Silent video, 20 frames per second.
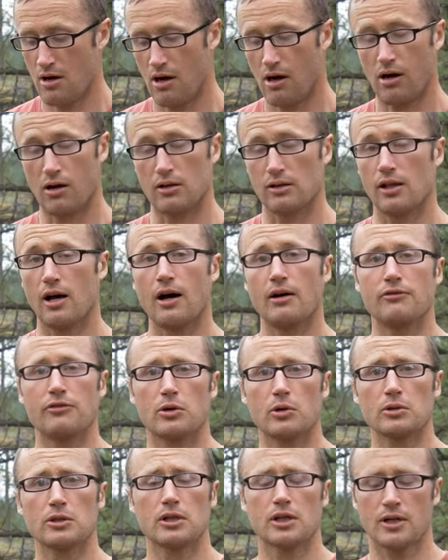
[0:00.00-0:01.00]
our law
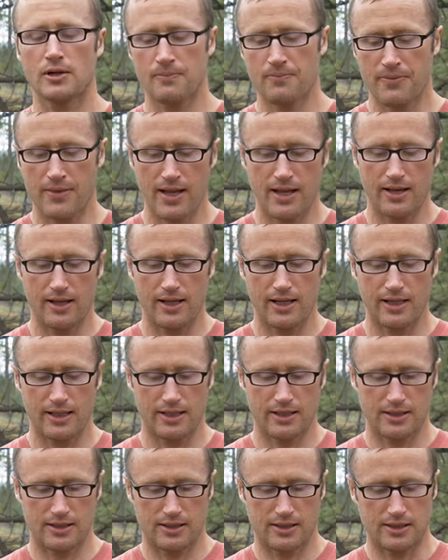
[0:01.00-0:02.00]
folder
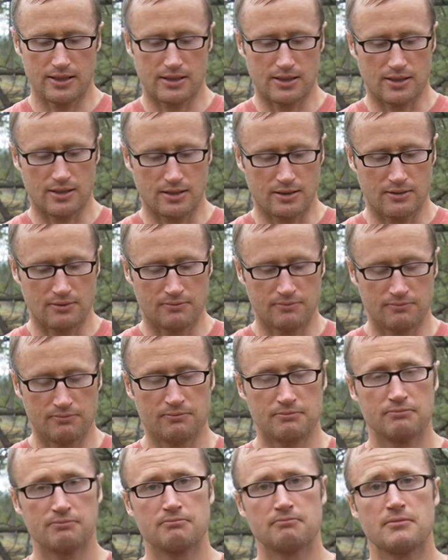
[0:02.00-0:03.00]
and
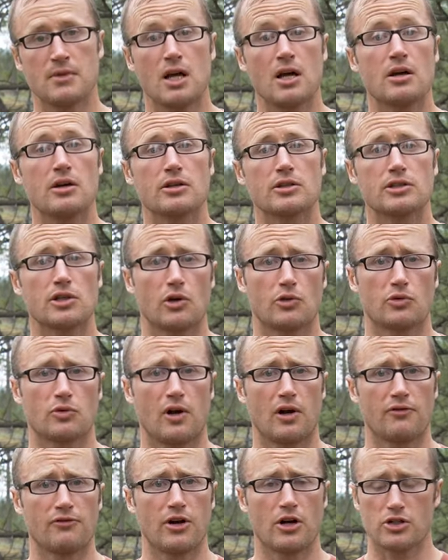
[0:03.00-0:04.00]
go
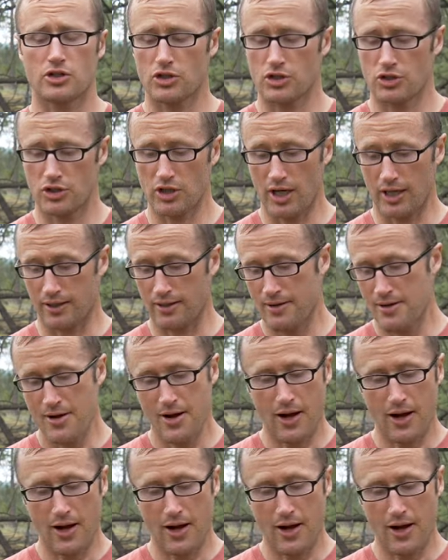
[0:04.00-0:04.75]
through our function check.